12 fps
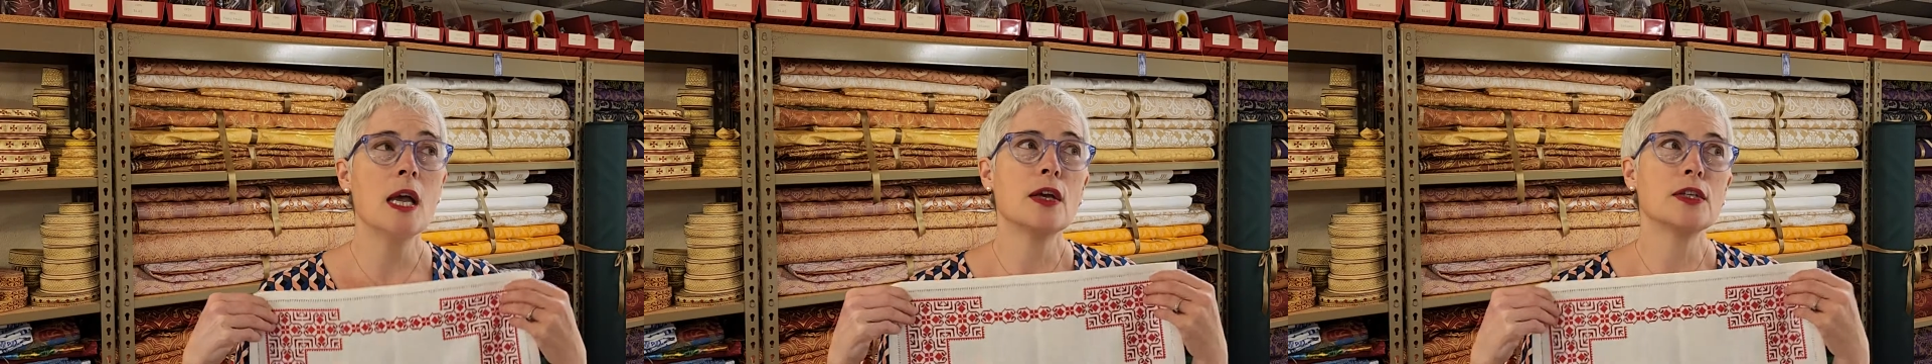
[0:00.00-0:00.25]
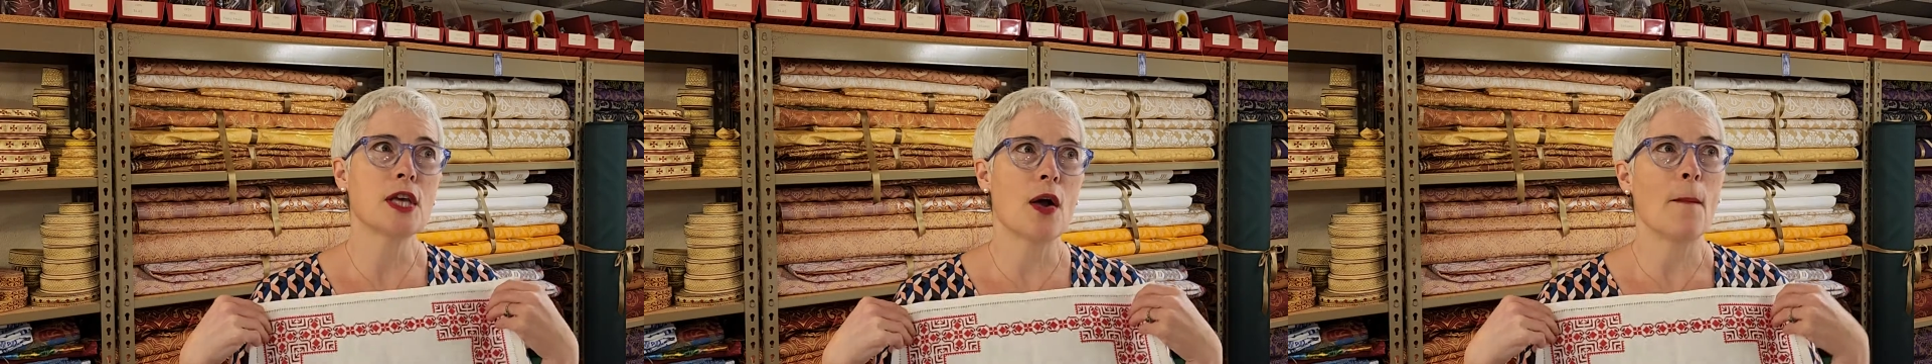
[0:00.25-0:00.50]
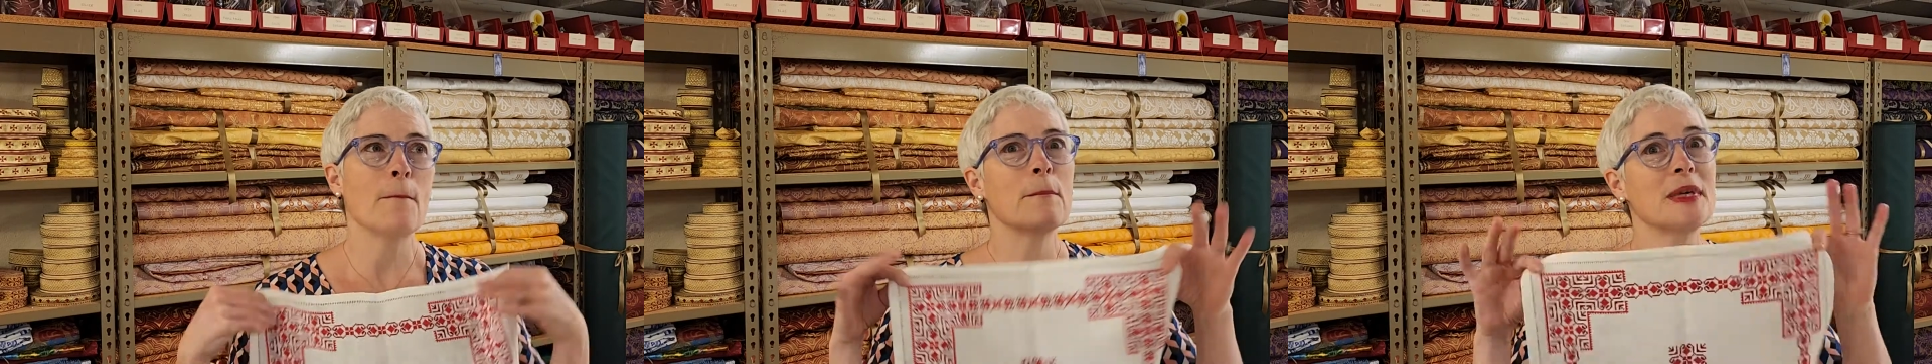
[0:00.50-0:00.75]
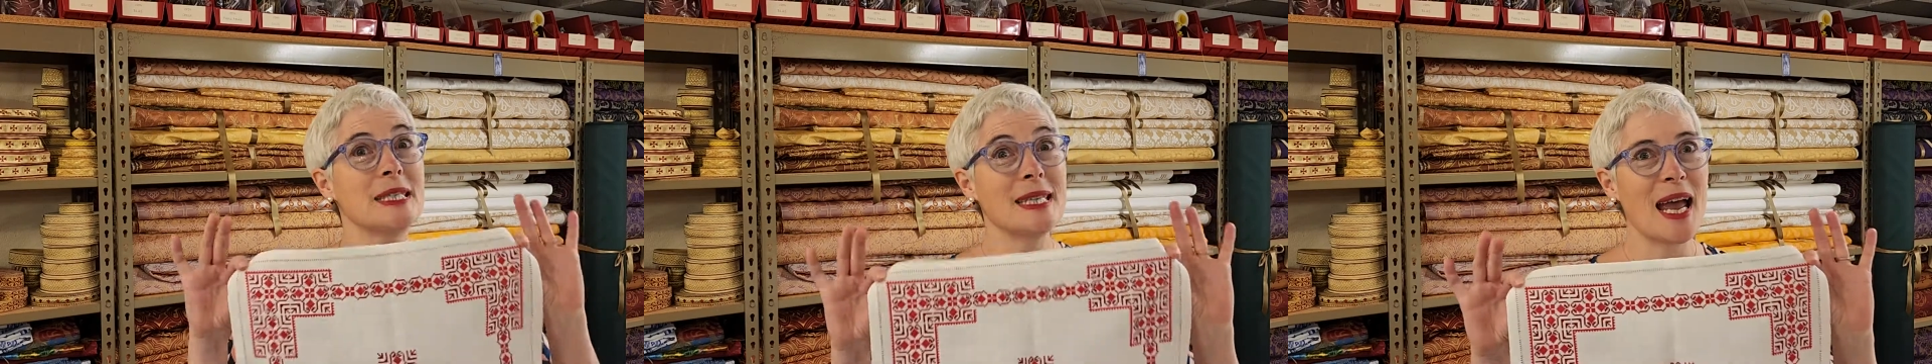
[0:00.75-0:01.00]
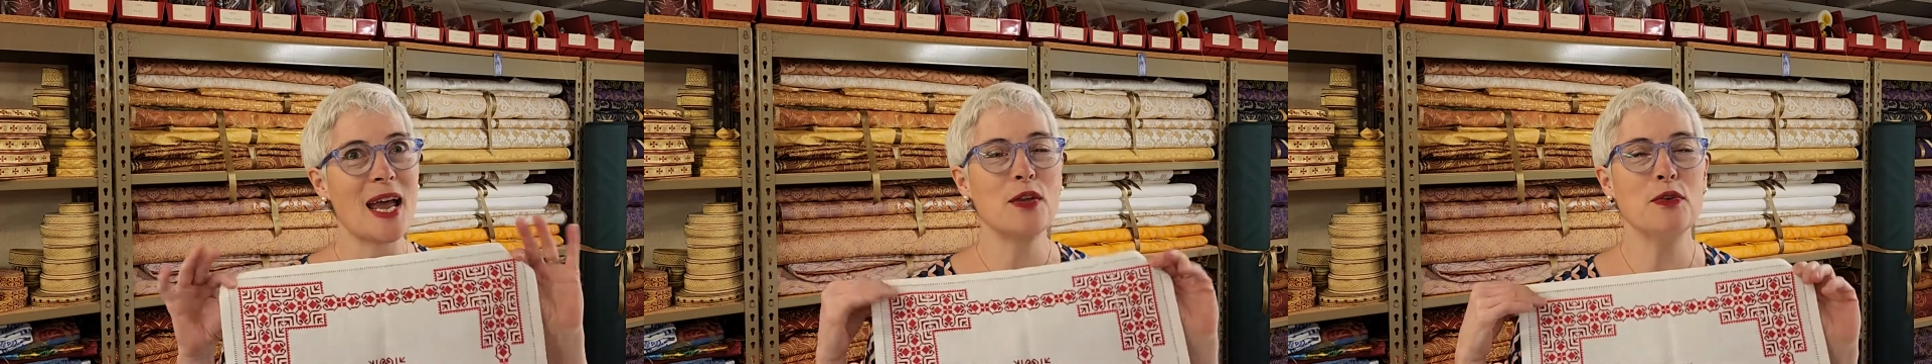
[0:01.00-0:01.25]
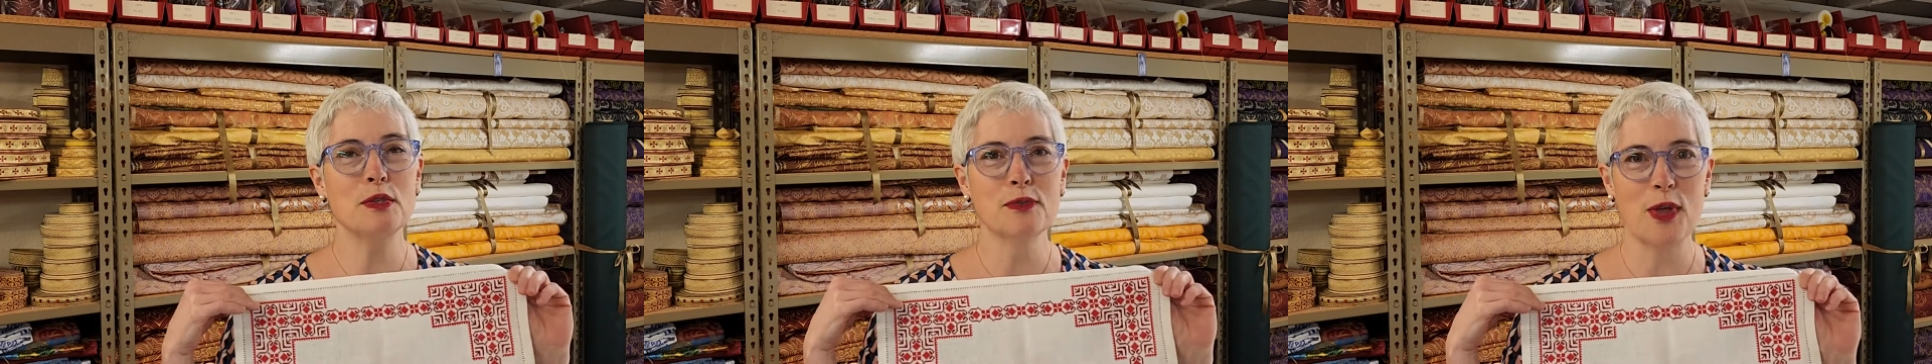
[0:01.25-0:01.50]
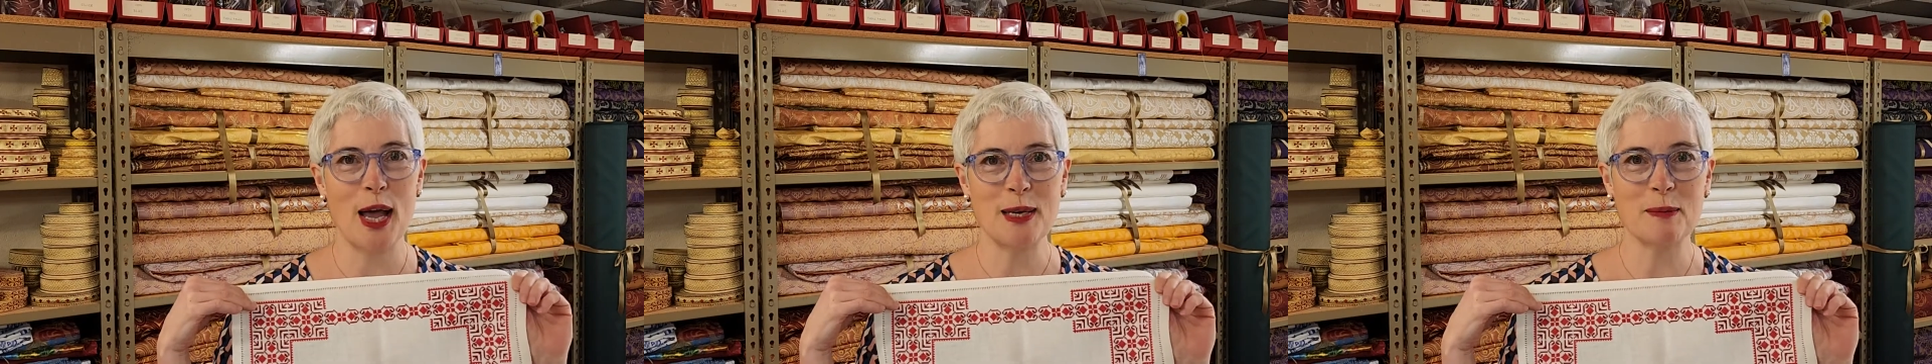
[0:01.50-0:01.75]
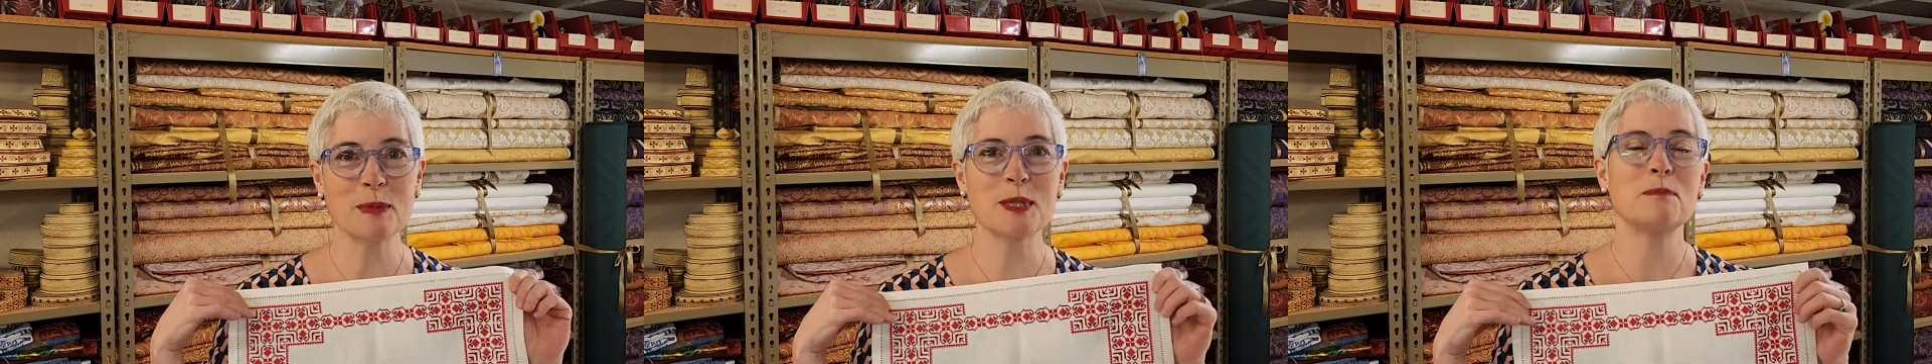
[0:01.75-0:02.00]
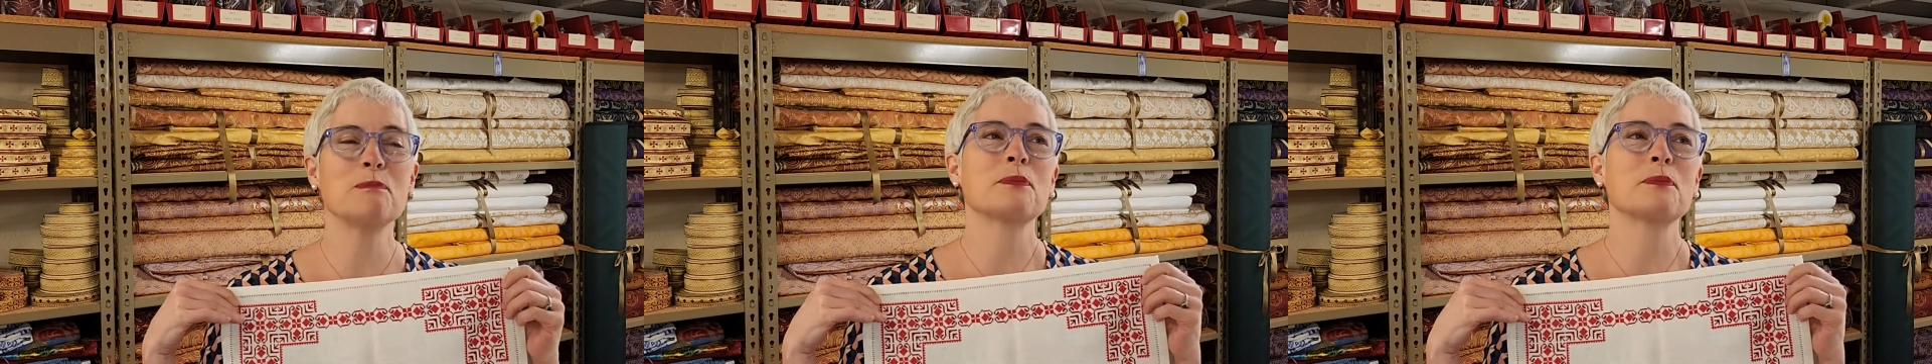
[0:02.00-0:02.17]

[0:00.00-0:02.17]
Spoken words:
So, but today, useful items.